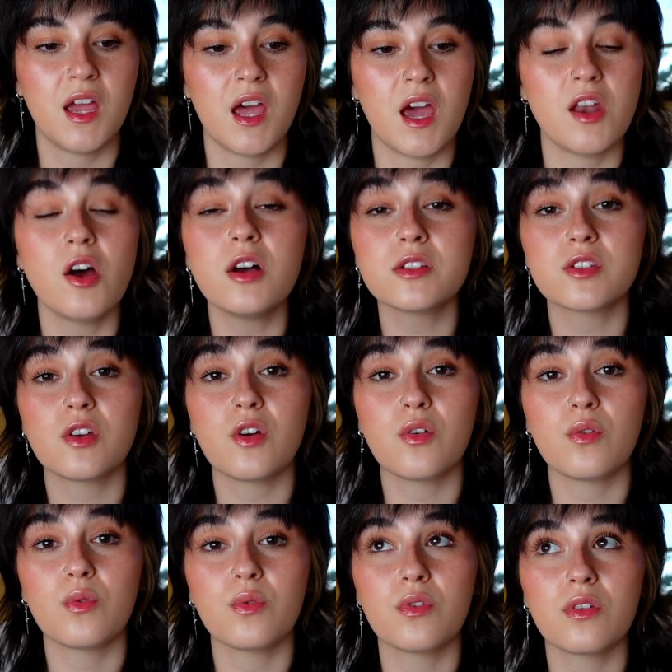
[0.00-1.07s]
And
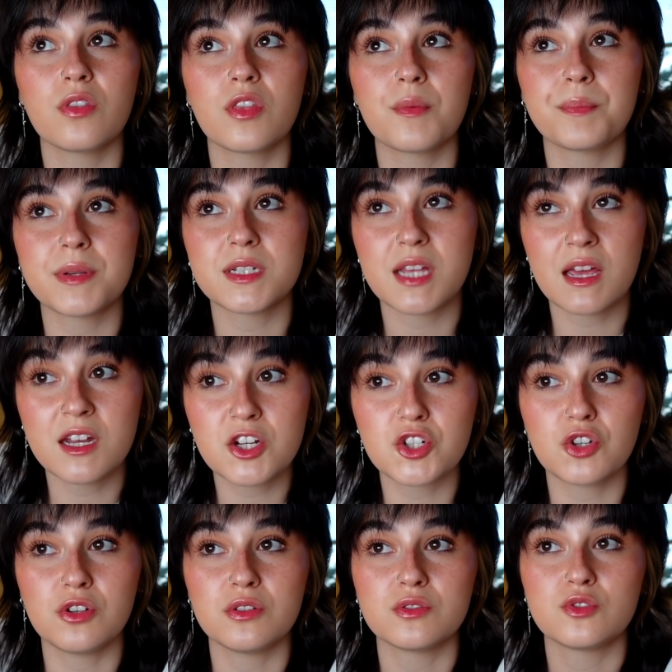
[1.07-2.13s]
also the
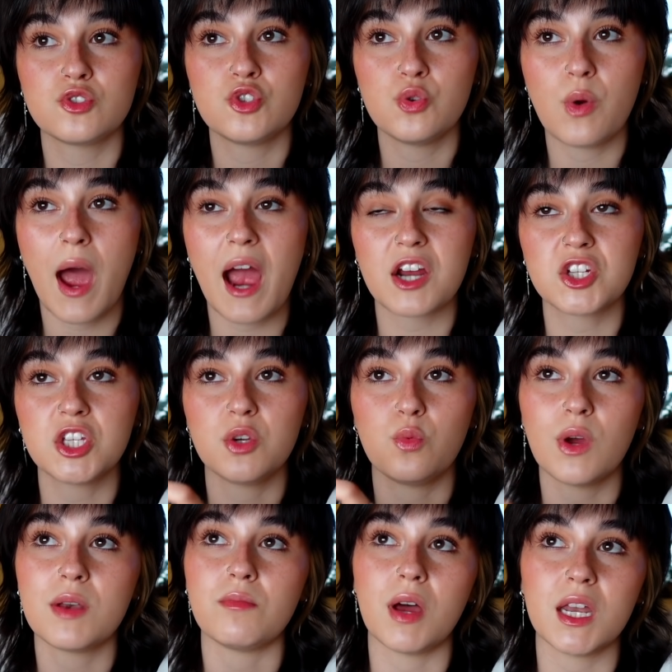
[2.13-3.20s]
potential to actually
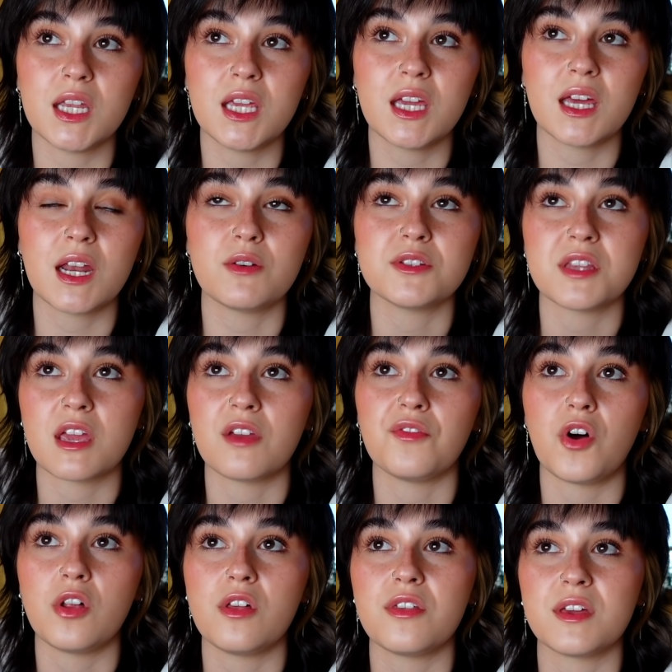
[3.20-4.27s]
win money and I was thinking of
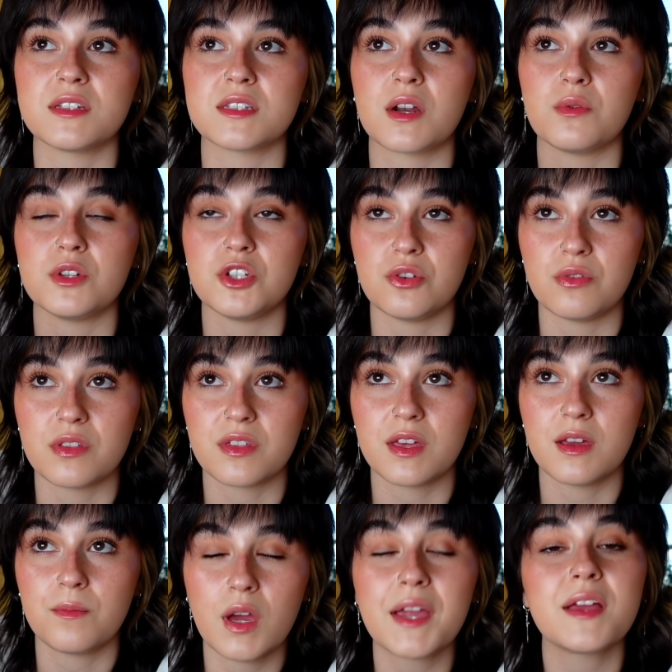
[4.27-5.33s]
all the things that I would do with
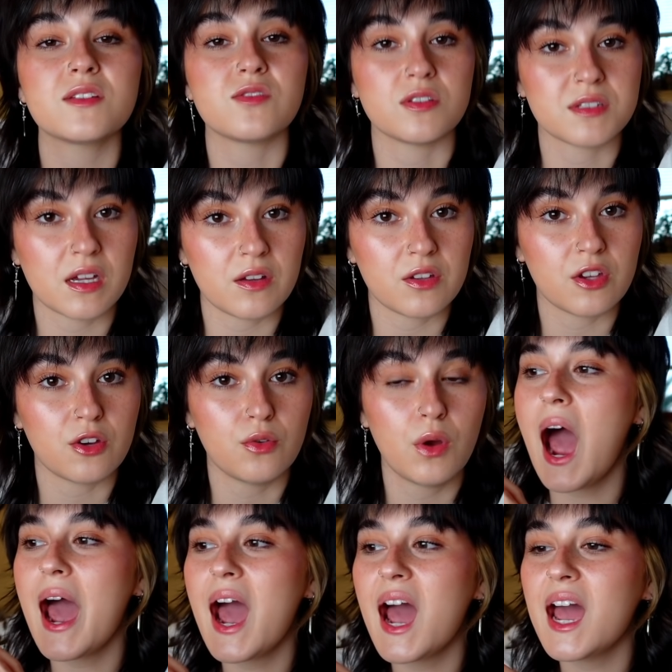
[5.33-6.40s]
it. I guess I'll tell you.
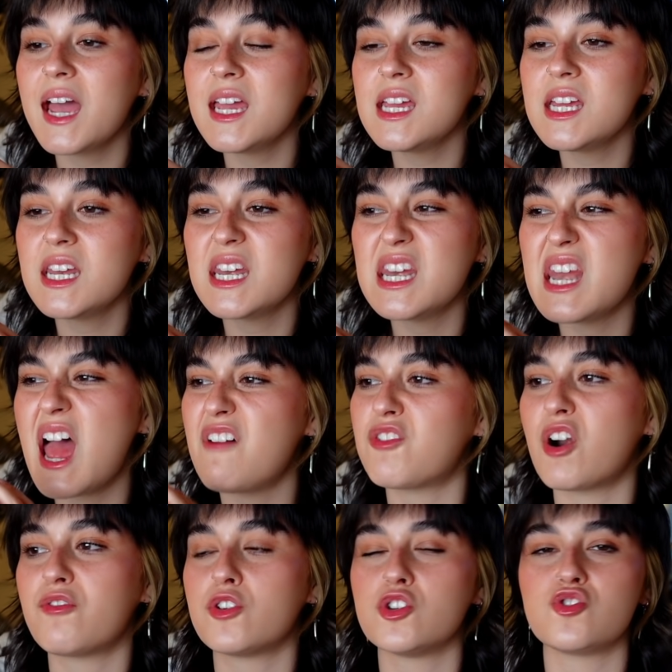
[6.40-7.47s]
I
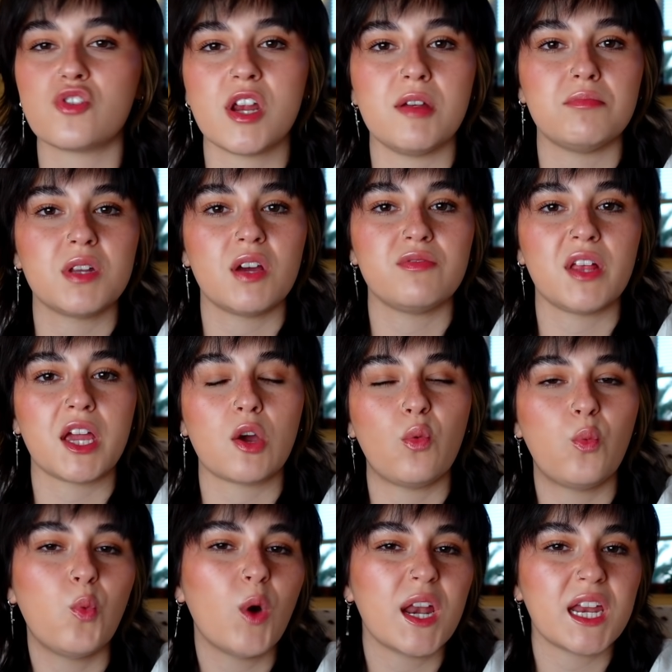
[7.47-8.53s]
never ever dreamed of like
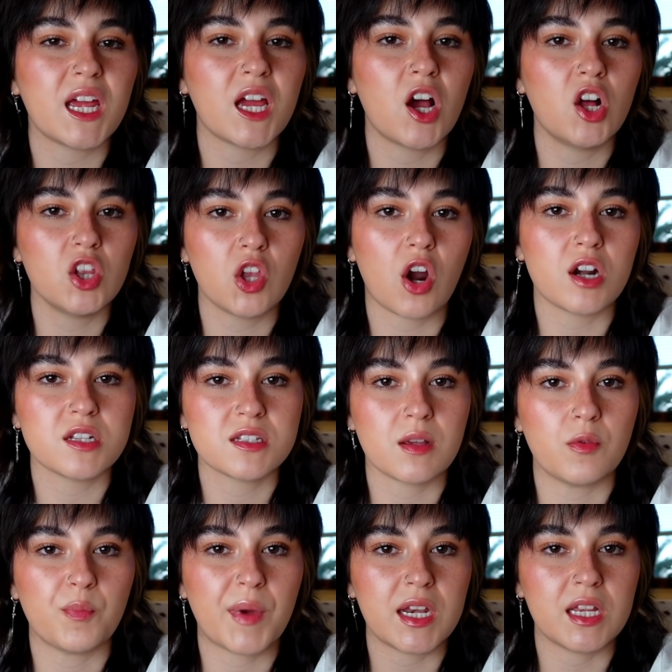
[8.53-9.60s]
winning a large sum
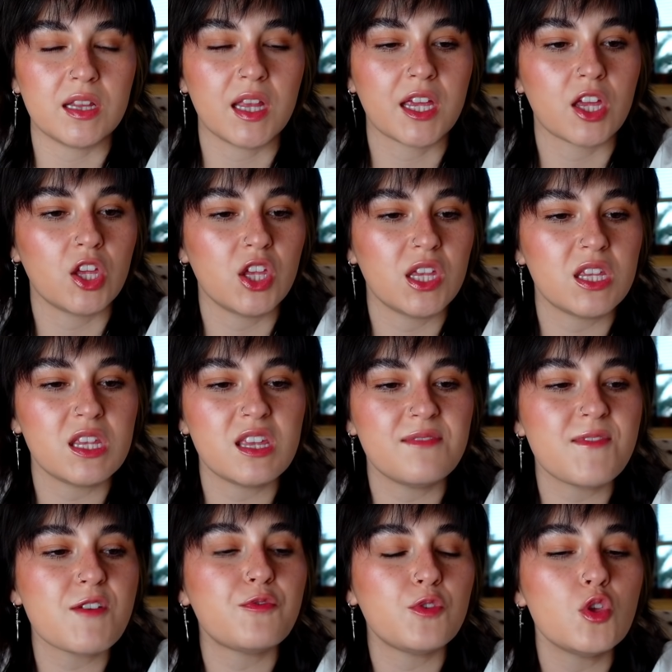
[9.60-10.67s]
of money. Like
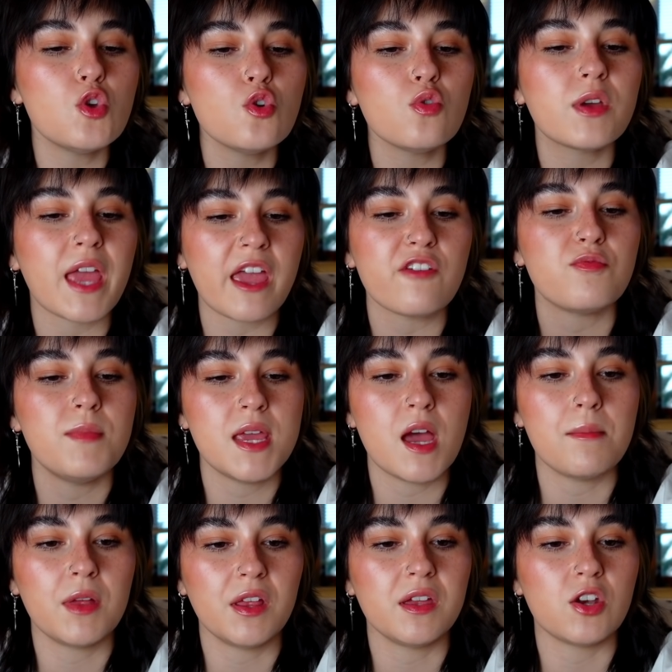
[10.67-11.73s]
if you gave me a
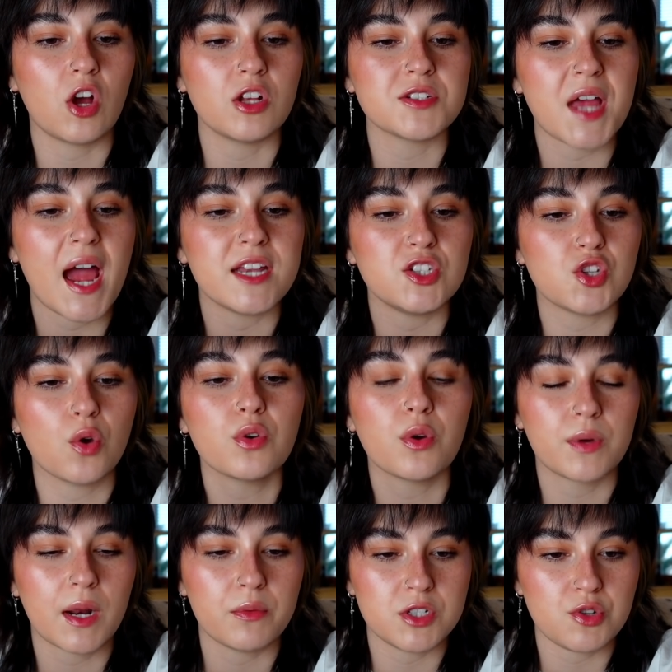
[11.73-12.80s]
million dollars, I don't know
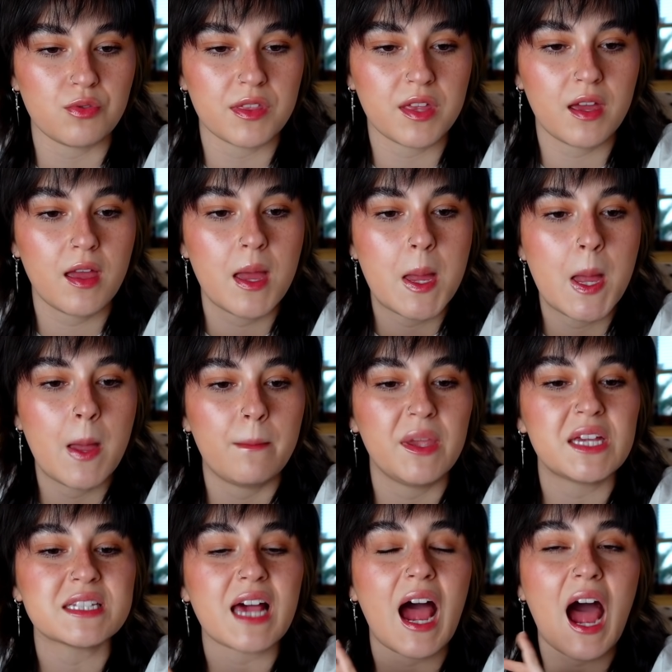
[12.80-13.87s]
what I would do with it
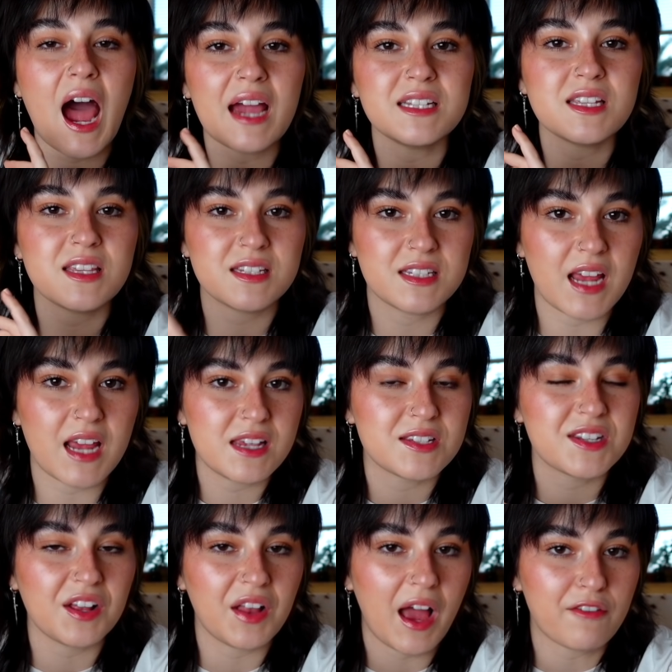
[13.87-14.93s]
because I to this
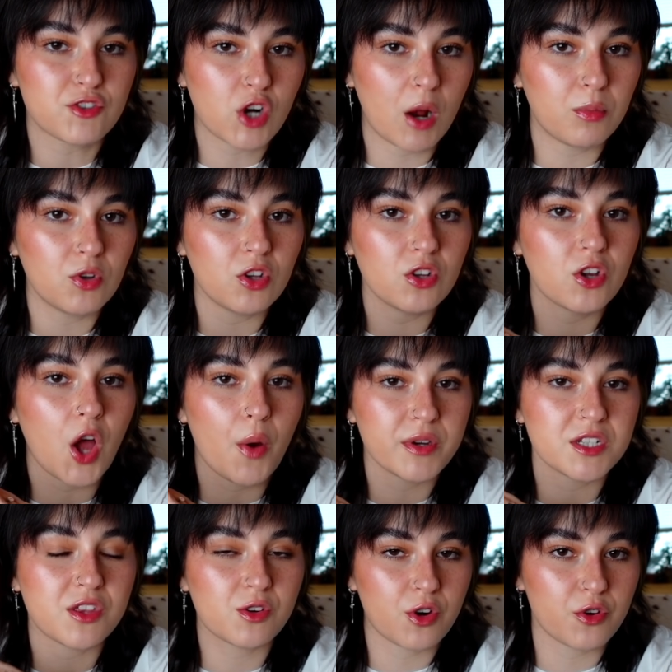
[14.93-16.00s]
still have trouble going
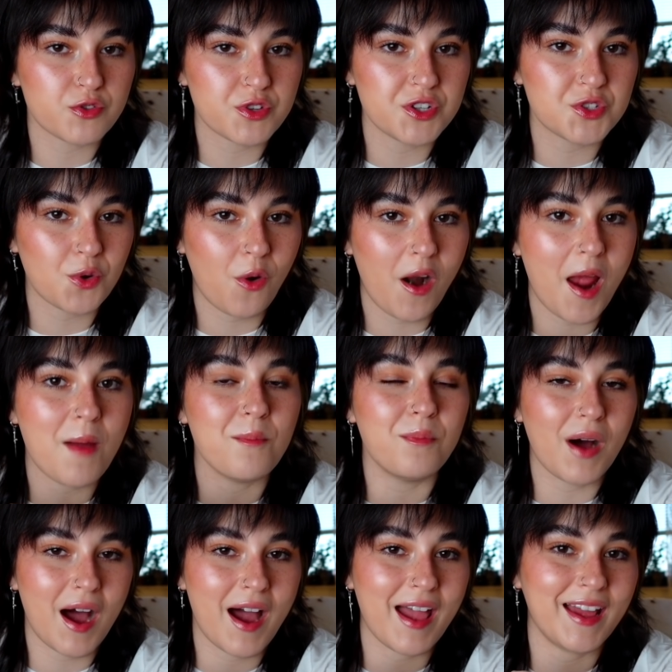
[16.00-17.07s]
to the grocery store and
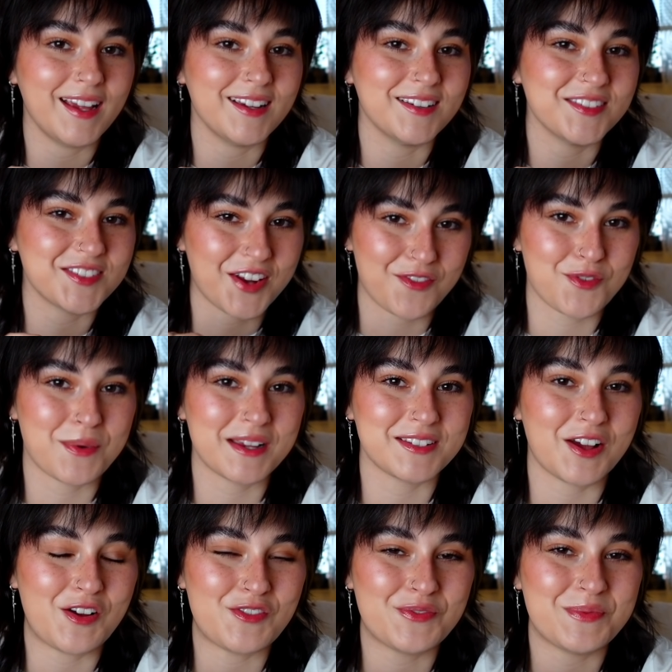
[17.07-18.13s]
buying stuff for
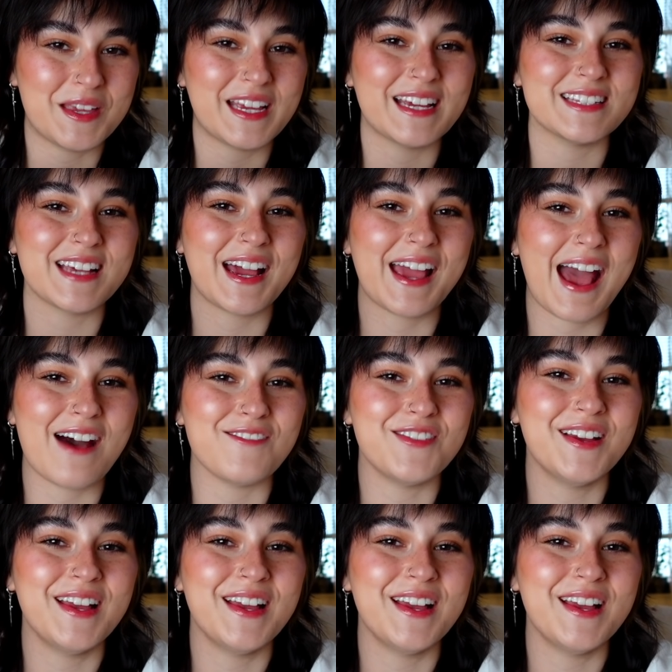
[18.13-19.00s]
myself because I have,